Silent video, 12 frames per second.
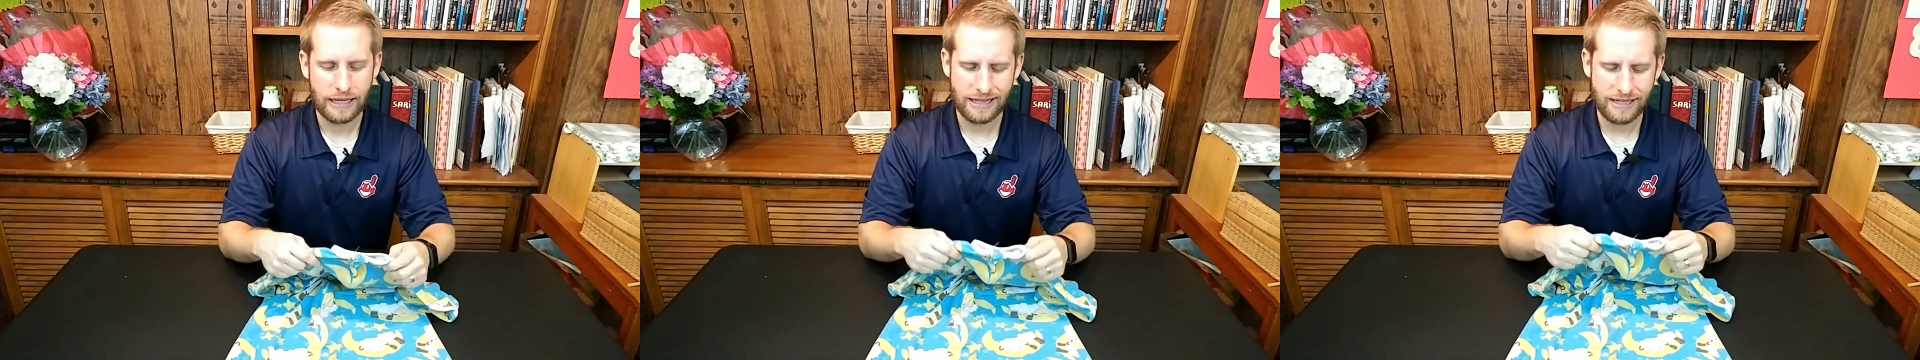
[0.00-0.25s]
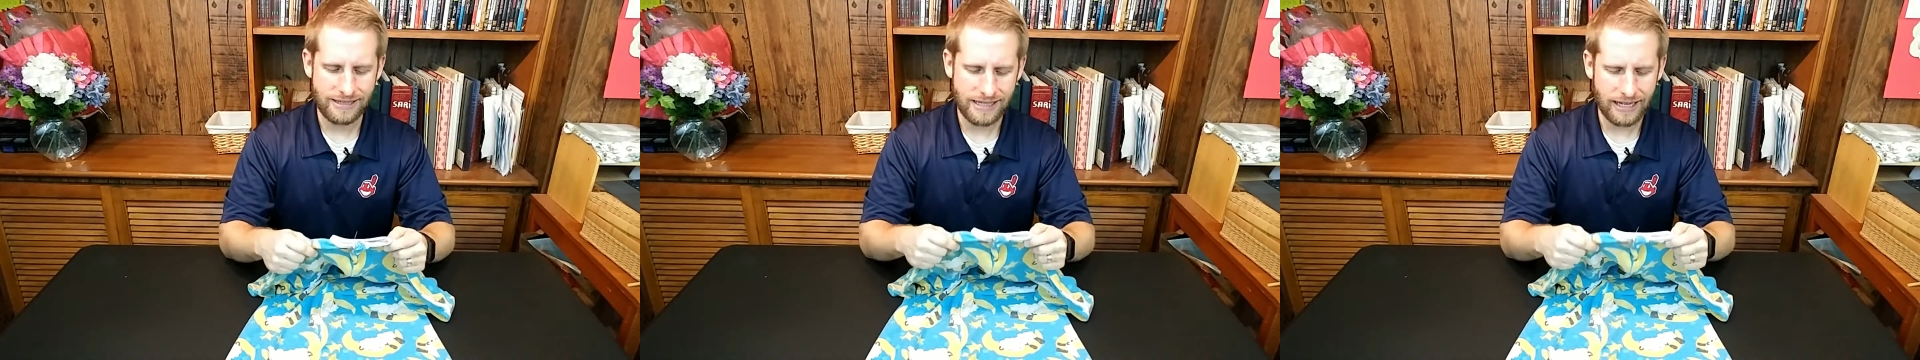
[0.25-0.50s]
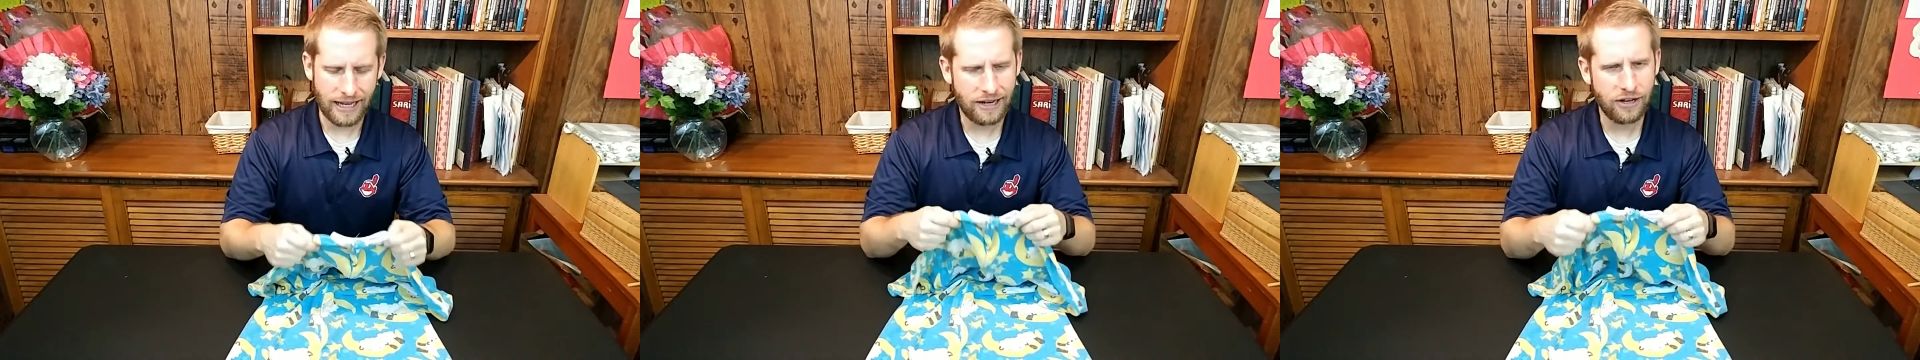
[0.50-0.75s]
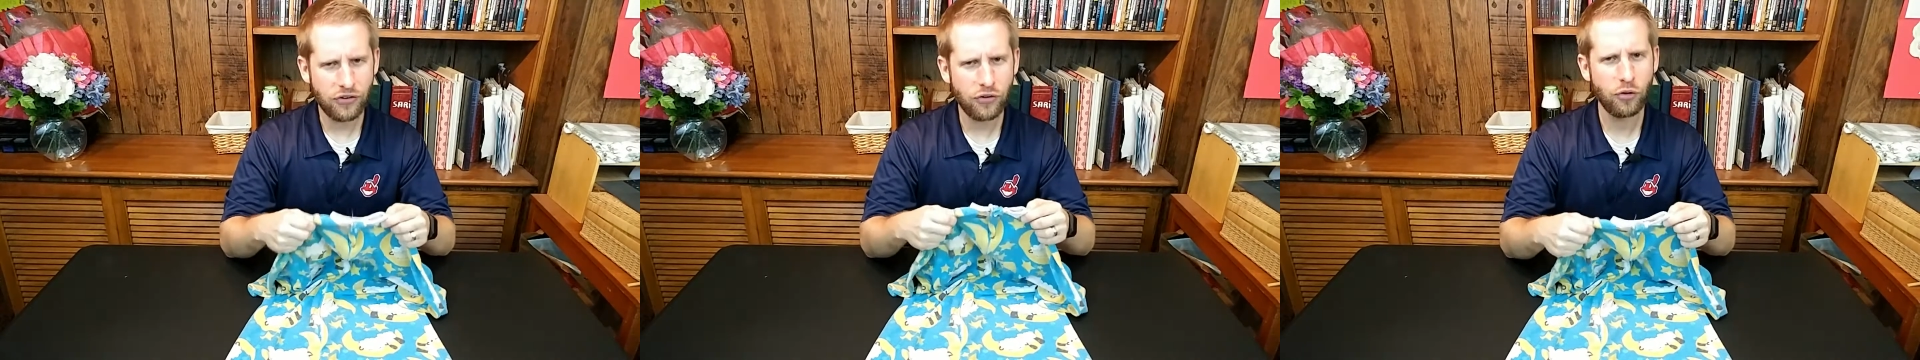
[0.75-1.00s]
This thing kind
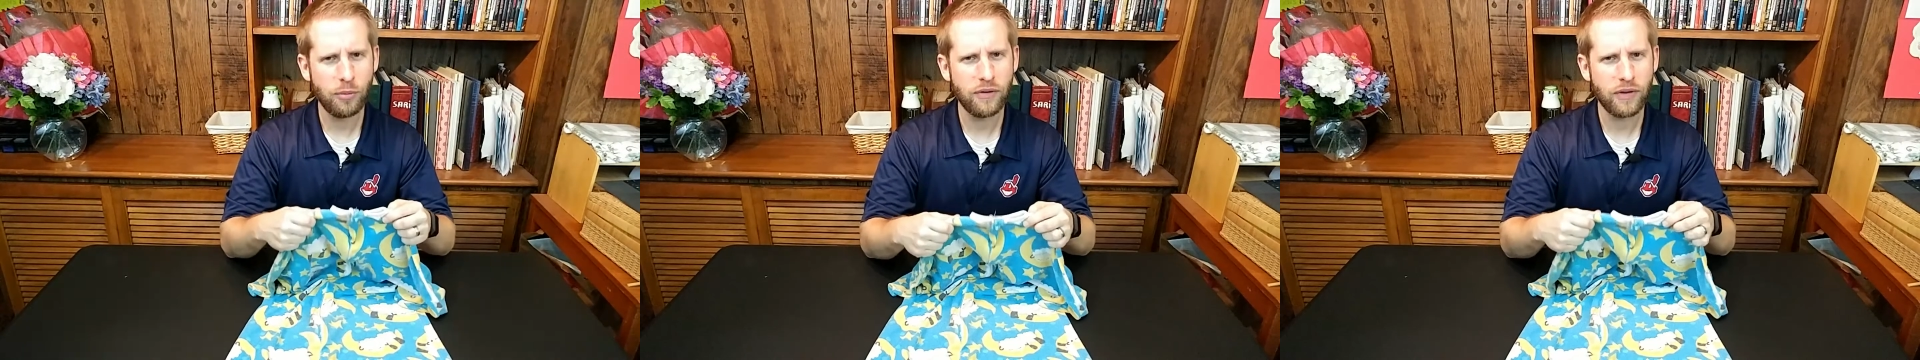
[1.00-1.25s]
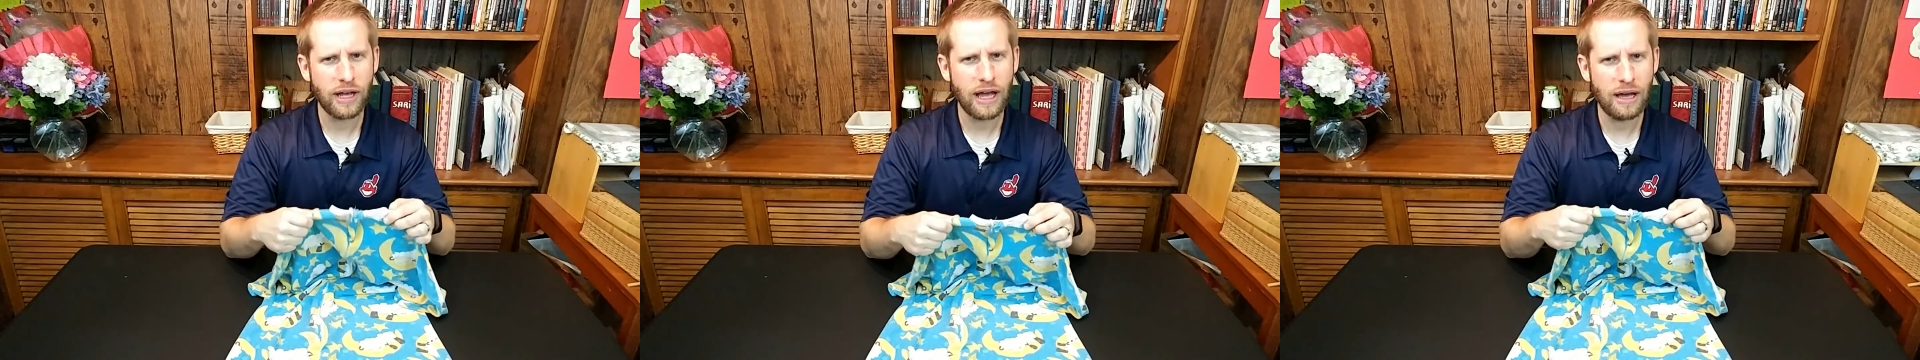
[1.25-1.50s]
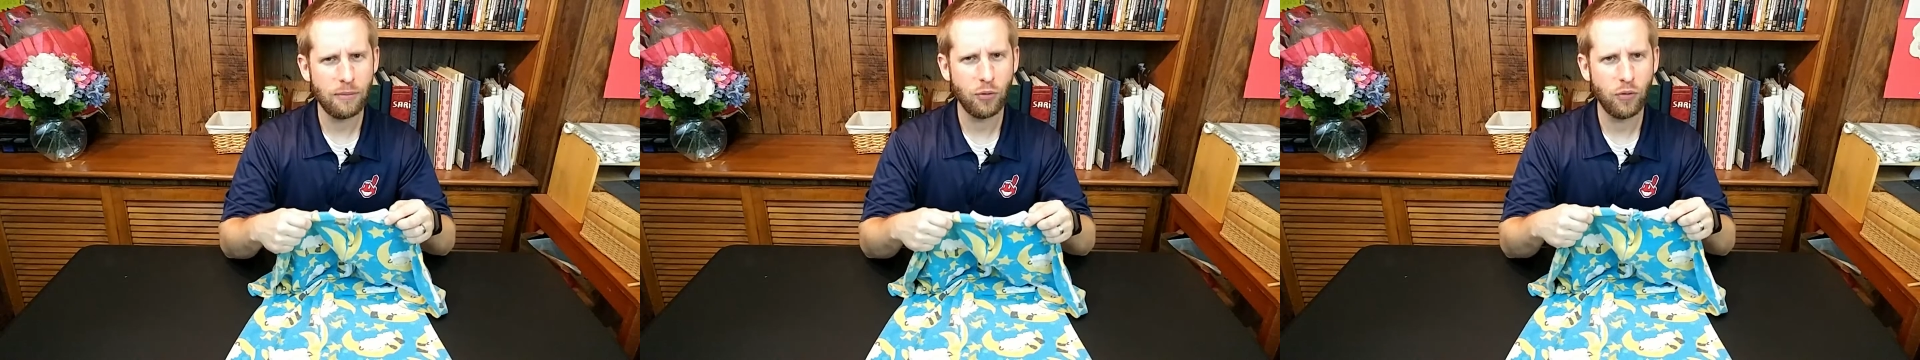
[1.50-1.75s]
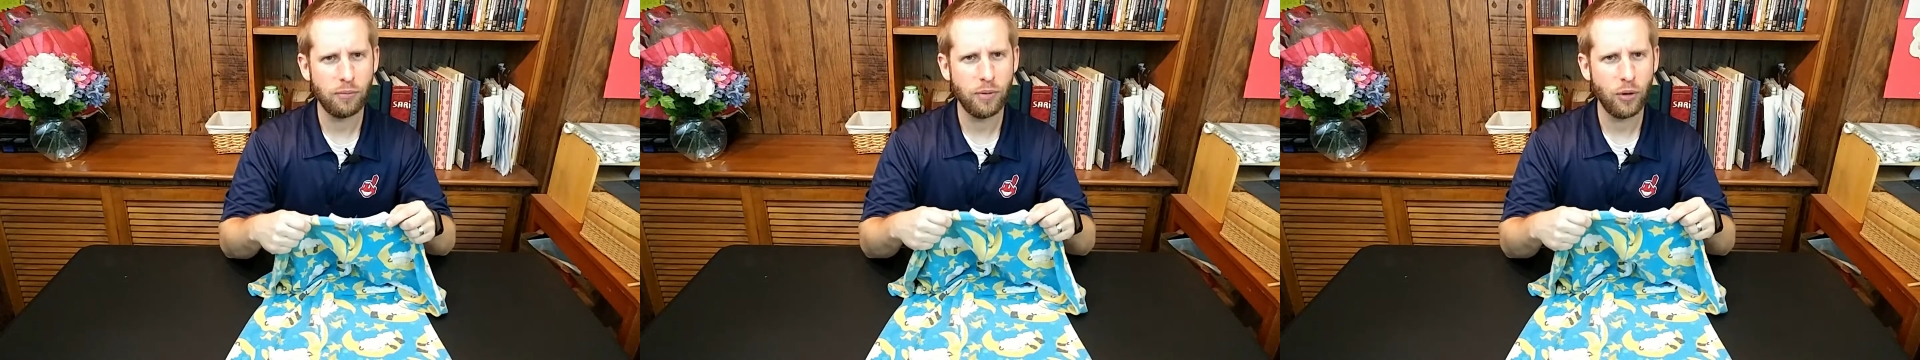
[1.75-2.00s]
of does a little bit of a
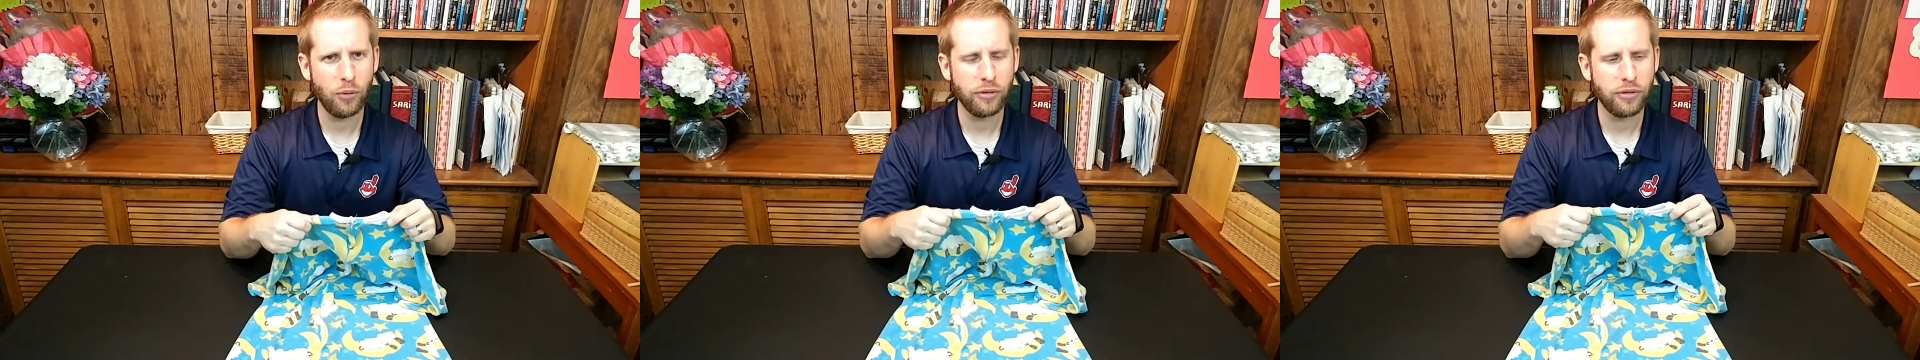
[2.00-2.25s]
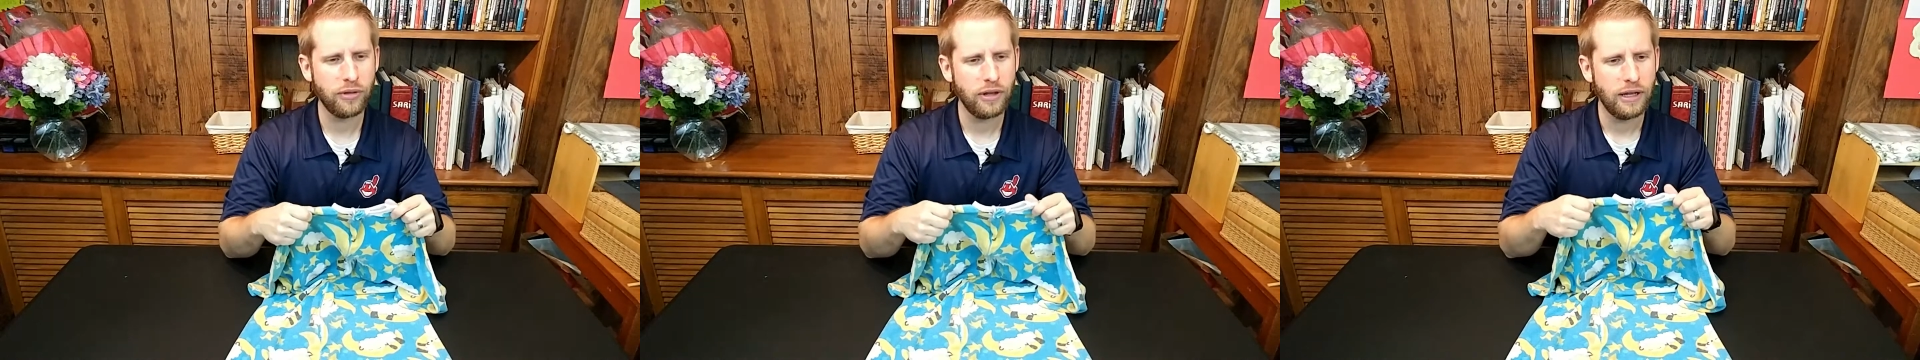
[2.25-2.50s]
combo of both.